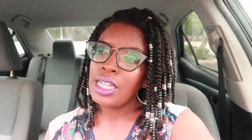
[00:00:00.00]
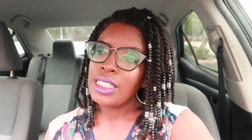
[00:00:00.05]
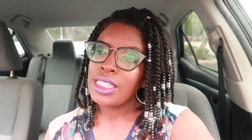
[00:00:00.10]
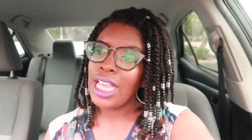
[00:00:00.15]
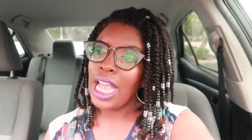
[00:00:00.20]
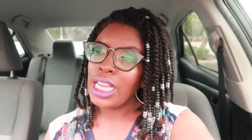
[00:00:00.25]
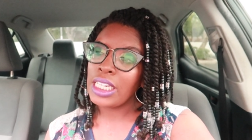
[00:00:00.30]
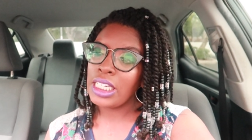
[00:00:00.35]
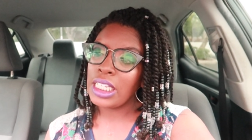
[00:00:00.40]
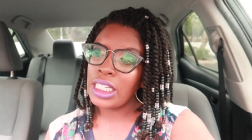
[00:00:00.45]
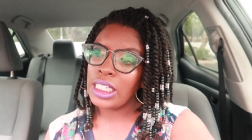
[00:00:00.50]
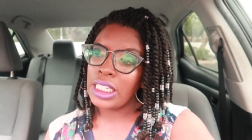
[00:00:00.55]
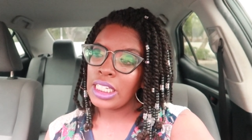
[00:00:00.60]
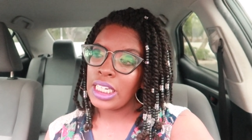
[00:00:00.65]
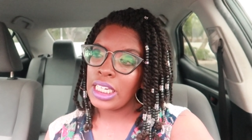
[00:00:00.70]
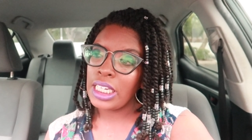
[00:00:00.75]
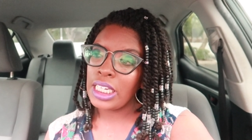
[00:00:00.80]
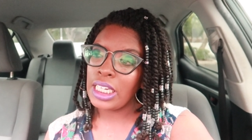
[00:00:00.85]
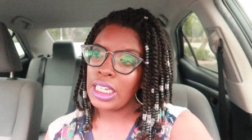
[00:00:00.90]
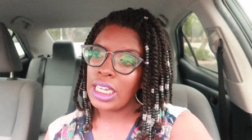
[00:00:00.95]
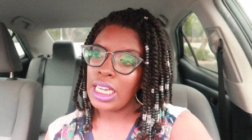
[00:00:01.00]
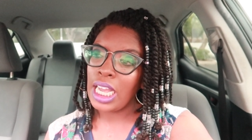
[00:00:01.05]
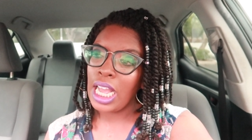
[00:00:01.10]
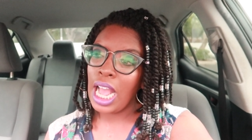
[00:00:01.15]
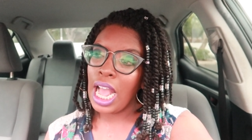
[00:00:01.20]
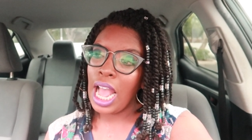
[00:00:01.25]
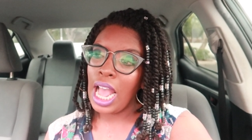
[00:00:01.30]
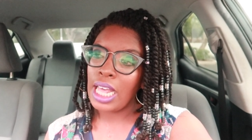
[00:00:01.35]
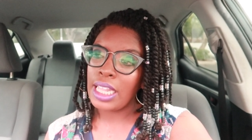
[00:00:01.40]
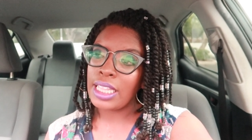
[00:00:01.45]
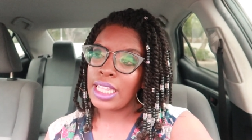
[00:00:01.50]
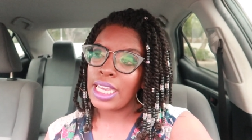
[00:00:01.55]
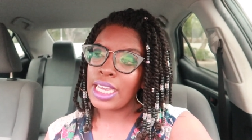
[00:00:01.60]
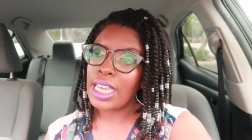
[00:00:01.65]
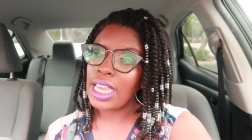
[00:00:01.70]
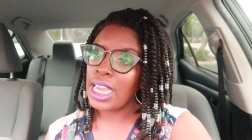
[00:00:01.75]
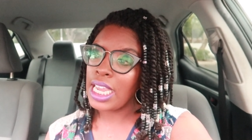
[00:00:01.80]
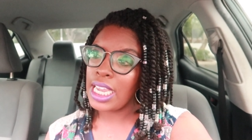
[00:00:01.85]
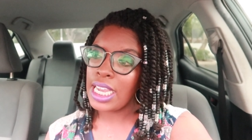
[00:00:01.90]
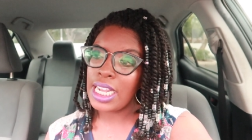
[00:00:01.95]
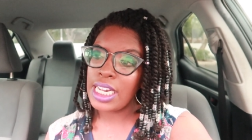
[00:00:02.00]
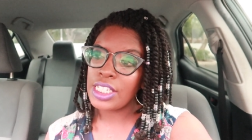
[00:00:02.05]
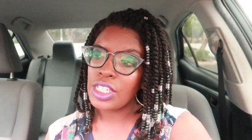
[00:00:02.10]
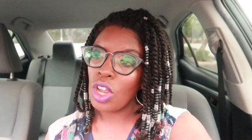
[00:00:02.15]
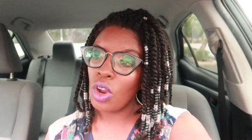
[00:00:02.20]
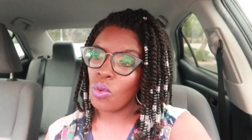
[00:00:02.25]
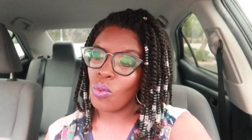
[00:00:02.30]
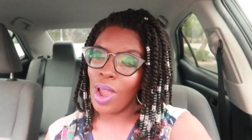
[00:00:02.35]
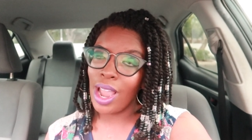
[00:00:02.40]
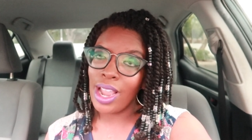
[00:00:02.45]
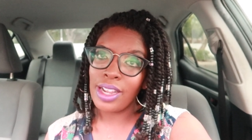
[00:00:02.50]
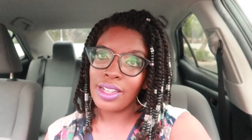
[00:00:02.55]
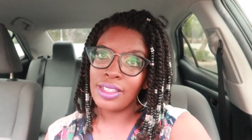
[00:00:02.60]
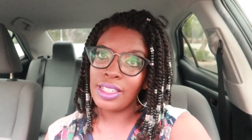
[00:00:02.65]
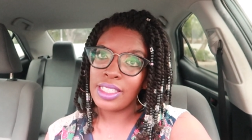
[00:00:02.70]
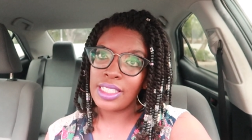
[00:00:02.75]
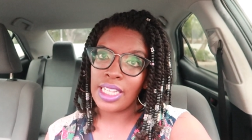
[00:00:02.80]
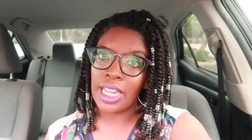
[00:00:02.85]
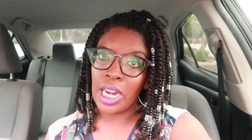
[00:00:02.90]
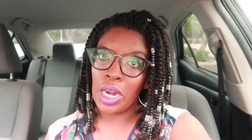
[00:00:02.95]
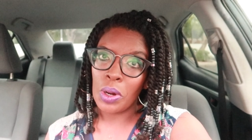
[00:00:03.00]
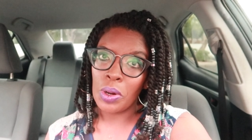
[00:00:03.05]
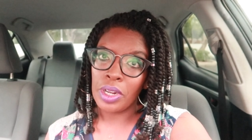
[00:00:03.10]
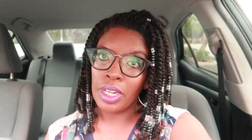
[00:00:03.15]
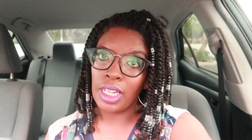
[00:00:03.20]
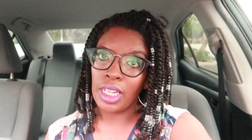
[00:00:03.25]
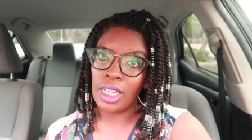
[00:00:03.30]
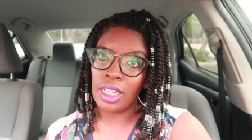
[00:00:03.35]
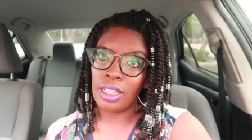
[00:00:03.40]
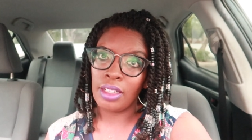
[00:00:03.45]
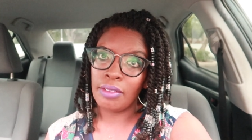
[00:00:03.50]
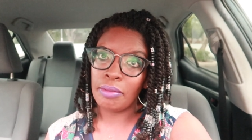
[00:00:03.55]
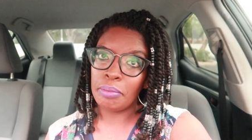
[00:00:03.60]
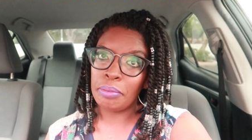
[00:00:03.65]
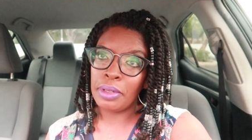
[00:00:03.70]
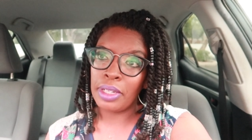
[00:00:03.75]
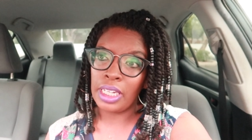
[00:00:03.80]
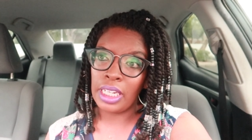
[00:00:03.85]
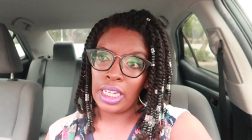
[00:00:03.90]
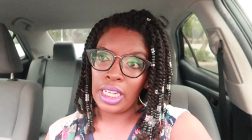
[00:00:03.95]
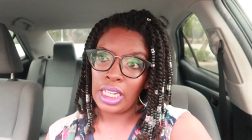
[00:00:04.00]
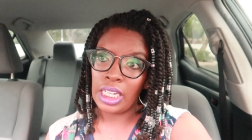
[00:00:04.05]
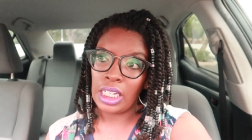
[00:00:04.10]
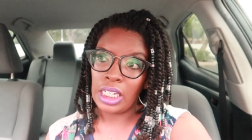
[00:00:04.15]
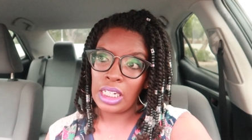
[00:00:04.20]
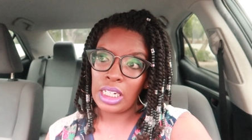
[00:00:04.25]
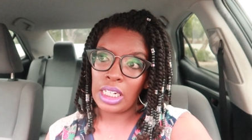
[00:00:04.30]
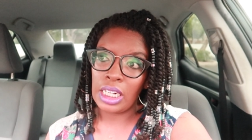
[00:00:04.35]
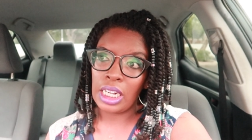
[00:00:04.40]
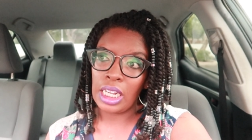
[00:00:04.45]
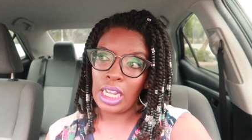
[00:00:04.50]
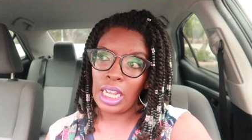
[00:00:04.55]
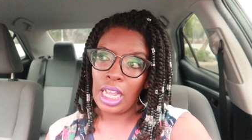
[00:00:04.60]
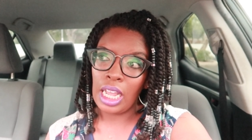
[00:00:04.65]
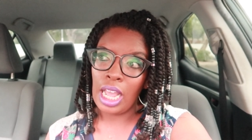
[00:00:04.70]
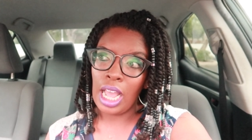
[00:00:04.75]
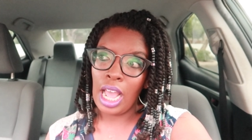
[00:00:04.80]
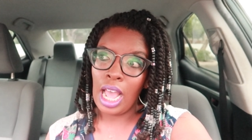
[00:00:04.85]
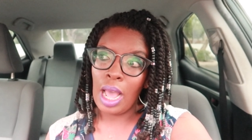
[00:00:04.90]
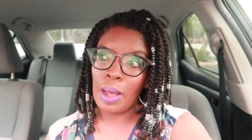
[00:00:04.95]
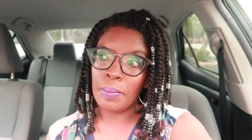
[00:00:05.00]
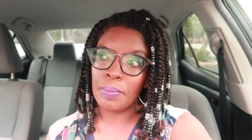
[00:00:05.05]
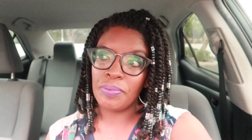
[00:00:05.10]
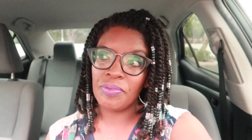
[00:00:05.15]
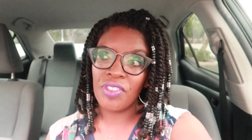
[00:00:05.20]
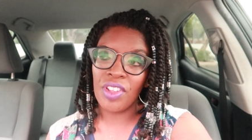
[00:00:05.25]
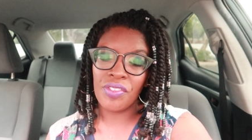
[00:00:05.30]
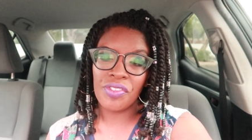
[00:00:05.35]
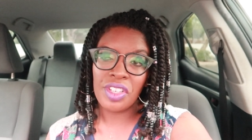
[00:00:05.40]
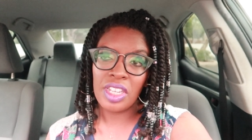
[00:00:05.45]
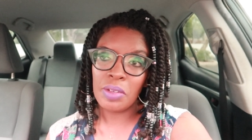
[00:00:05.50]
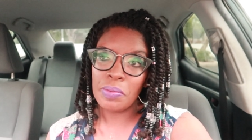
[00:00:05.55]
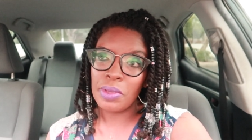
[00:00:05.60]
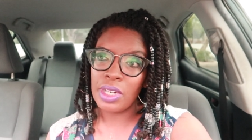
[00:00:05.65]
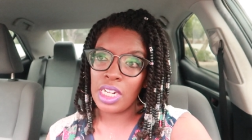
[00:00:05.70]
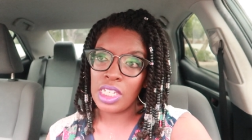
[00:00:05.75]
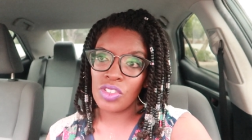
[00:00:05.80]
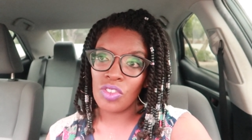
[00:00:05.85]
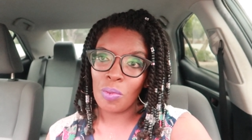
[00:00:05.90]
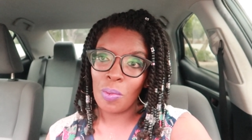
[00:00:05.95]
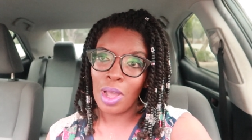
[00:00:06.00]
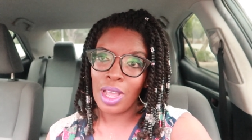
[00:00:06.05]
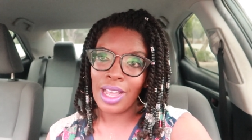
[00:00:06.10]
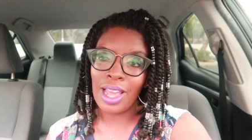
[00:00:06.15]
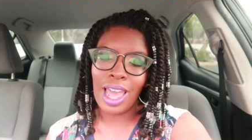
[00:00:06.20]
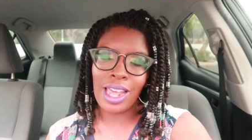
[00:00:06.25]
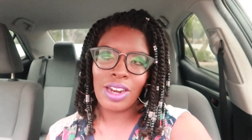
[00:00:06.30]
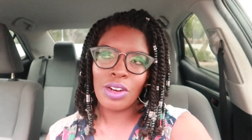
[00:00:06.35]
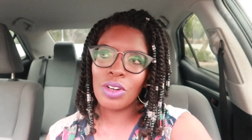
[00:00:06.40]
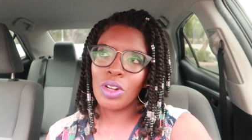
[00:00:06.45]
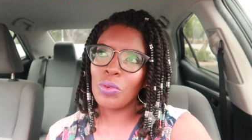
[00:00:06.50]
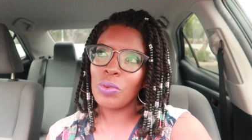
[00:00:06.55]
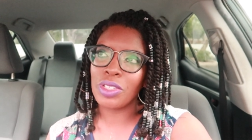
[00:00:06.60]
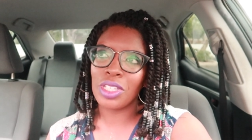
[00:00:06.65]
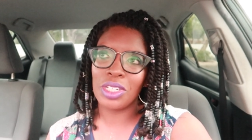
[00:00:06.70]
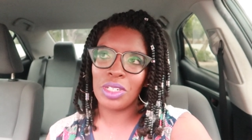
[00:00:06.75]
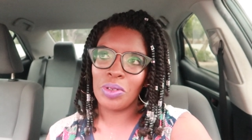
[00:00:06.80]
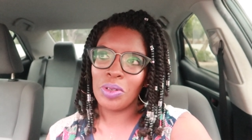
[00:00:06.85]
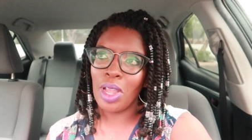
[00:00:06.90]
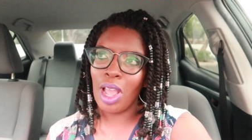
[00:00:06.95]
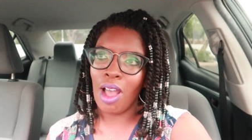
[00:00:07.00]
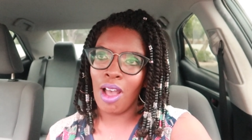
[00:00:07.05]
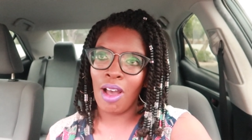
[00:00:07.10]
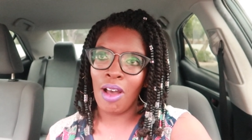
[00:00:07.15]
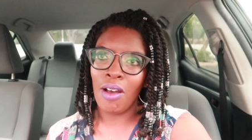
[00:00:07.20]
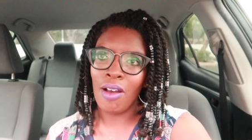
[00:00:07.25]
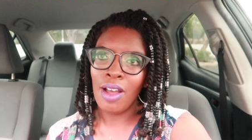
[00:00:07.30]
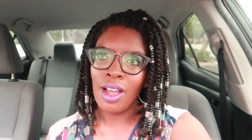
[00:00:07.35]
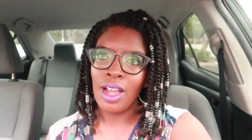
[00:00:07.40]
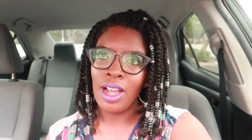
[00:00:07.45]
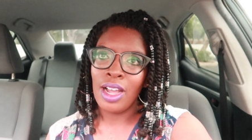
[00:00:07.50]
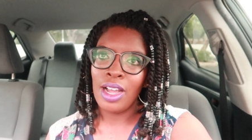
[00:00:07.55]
Technically, the kids are right in this area, but I'm 15 minutes from home. I don't know what to do, y'all.